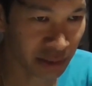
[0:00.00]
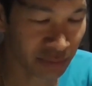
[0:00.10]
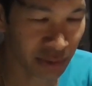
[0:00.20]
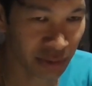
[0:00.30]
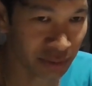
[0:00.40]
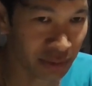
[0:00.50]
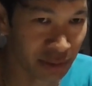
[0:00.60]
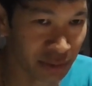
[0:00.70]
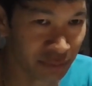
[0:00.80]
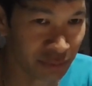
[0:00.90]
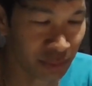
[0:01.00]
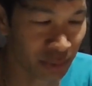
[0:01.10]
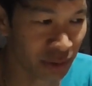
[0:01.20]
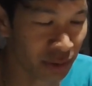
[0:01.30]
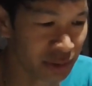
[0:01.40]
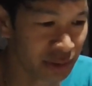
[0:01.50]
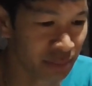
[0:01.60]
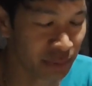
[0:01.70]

have a go and give you my honest